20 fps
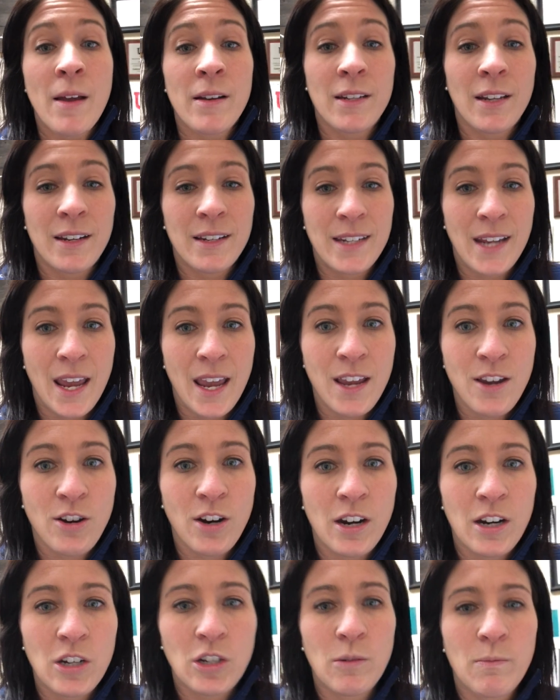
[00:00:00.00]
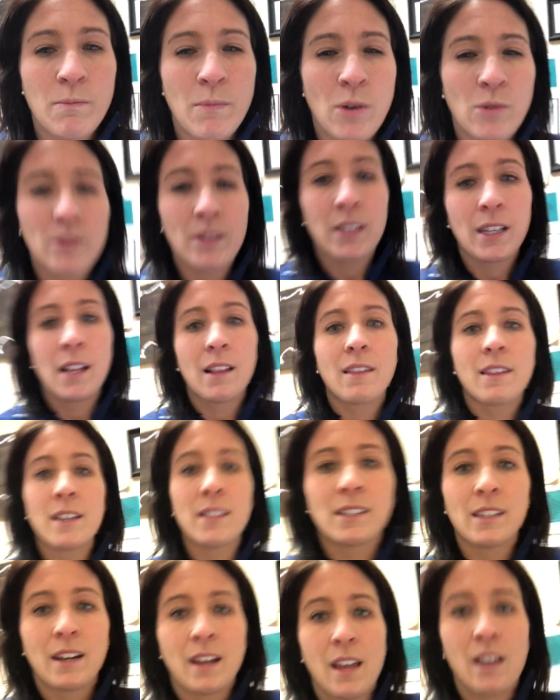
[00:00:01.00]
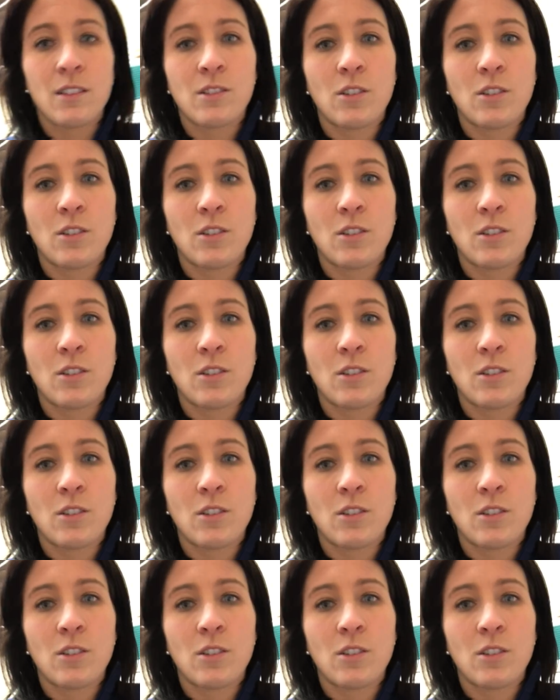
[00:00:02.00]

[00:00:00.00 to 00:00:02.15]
Today you're going to do mostly listening.